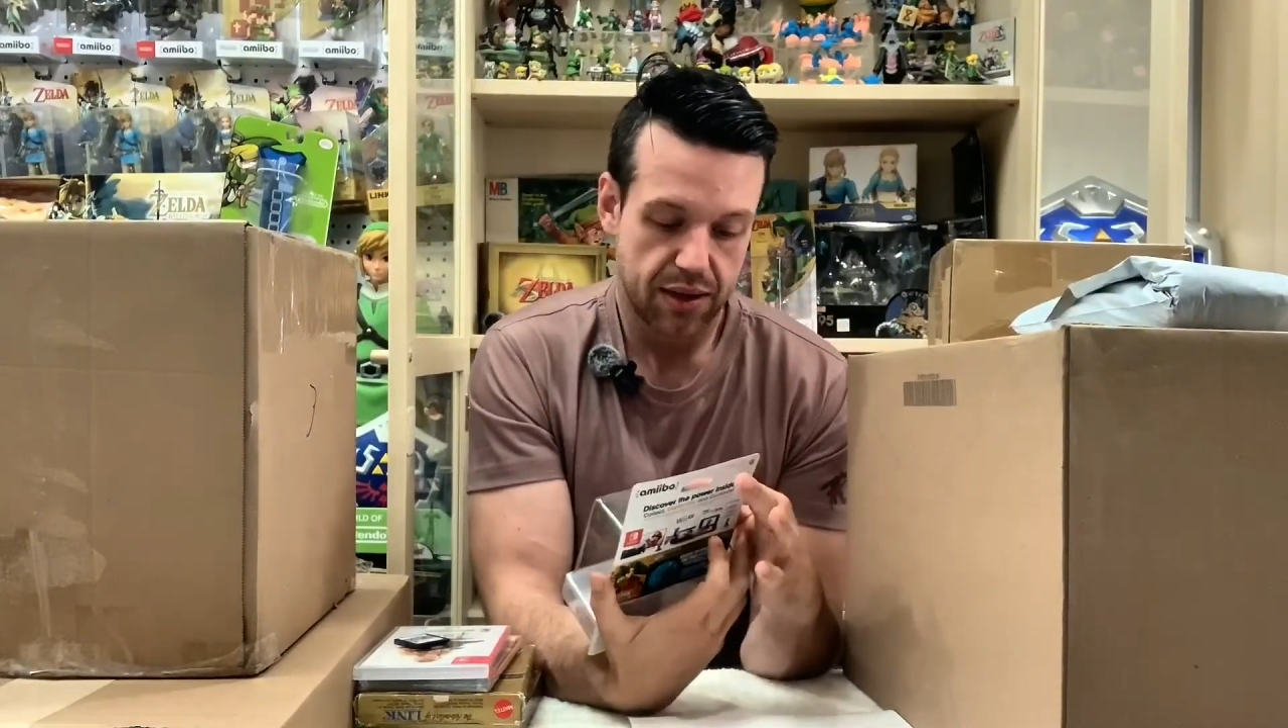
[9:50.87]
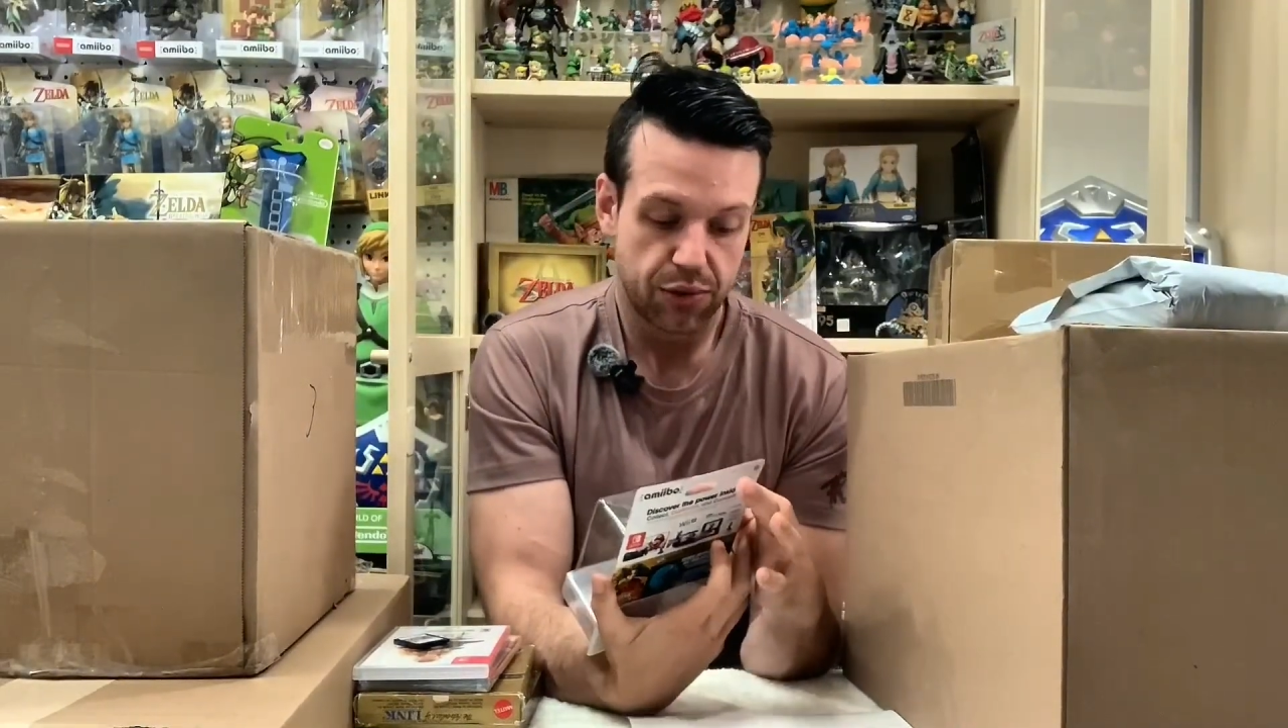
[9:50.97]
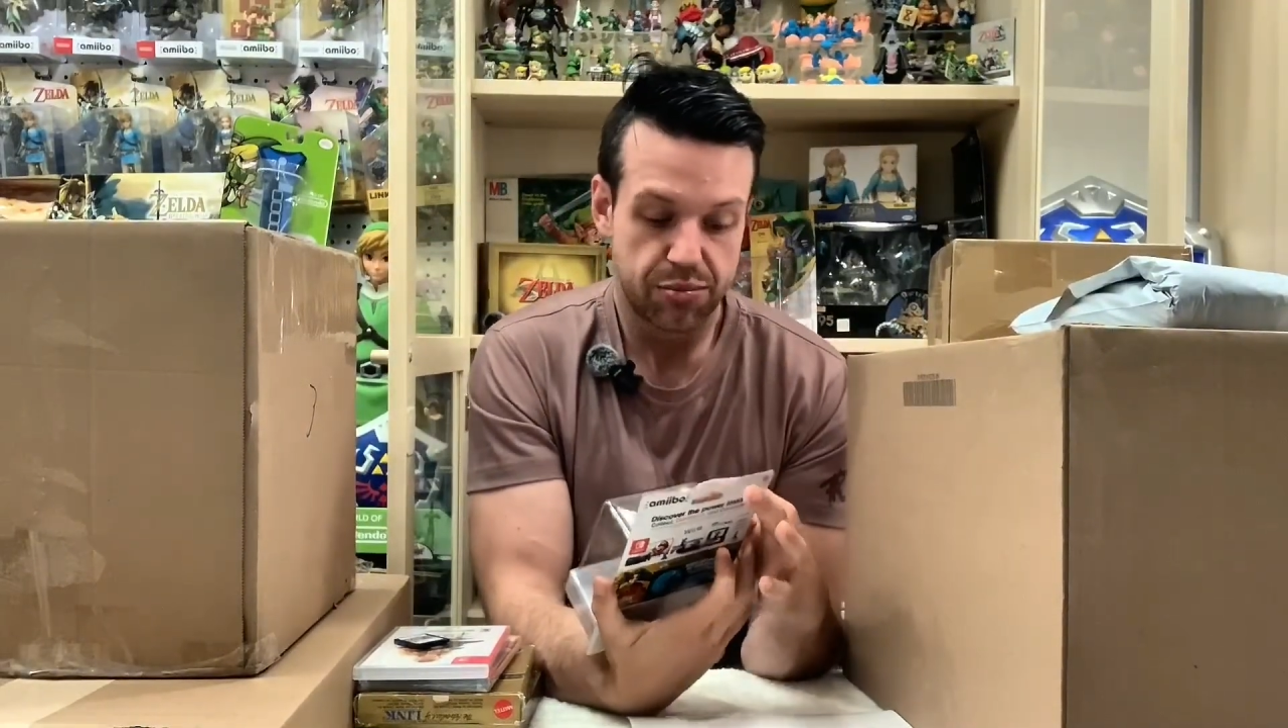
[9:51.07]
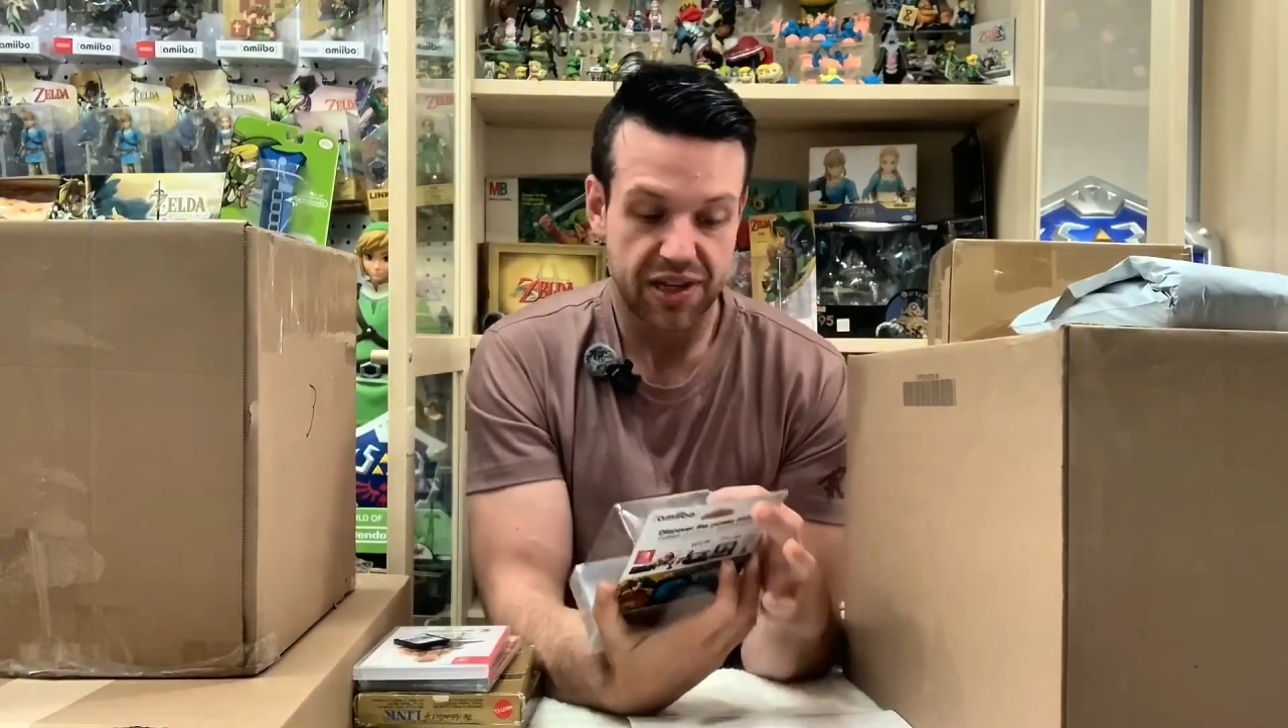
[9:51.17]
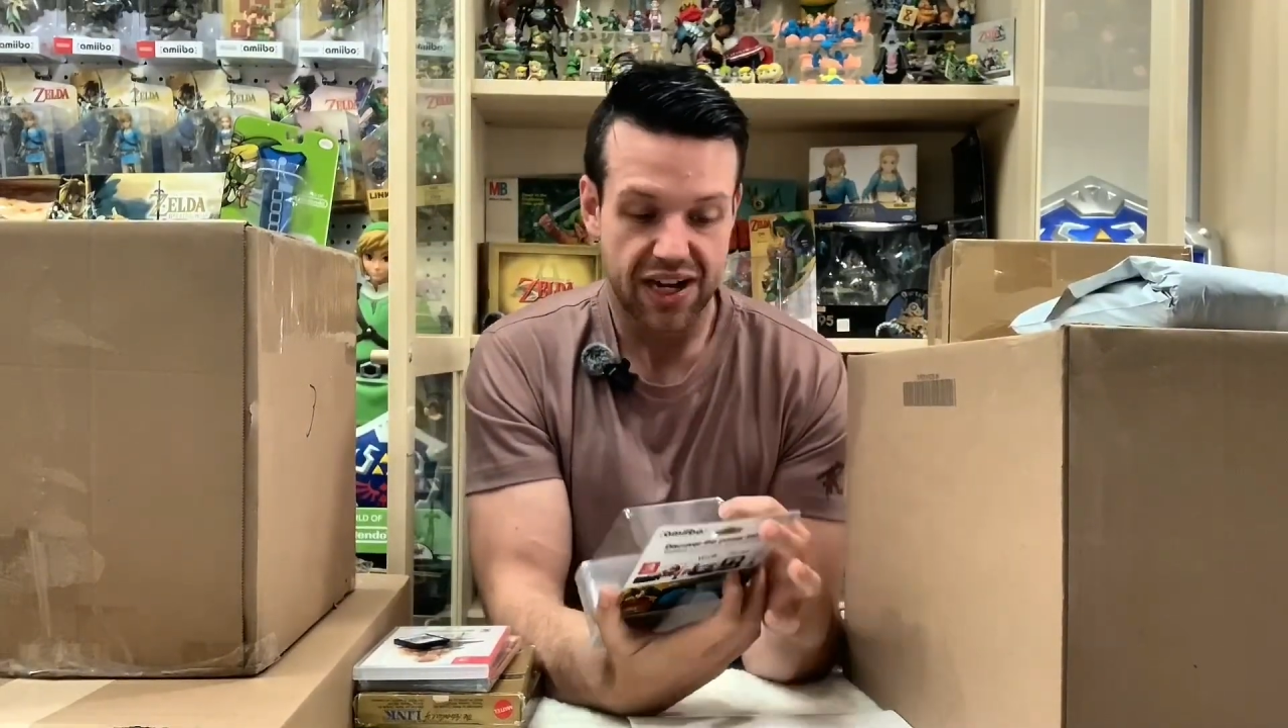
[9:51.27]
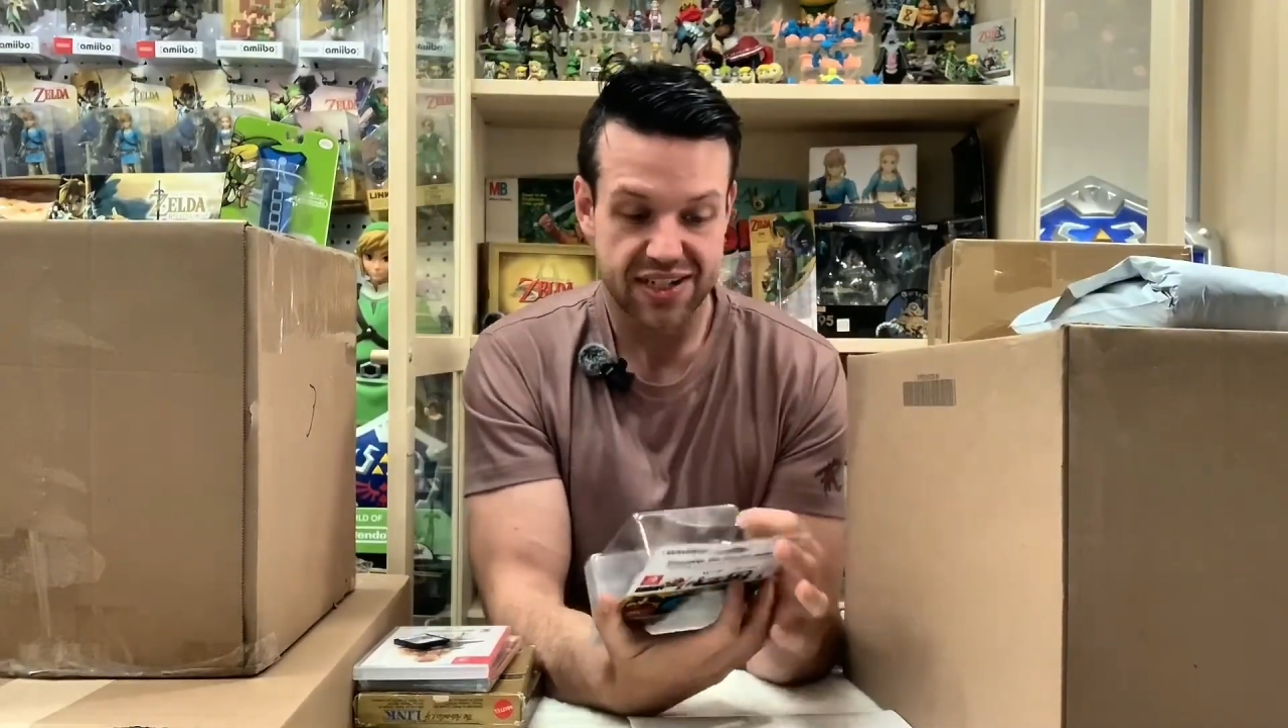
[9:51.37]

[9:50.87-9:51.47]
would be nice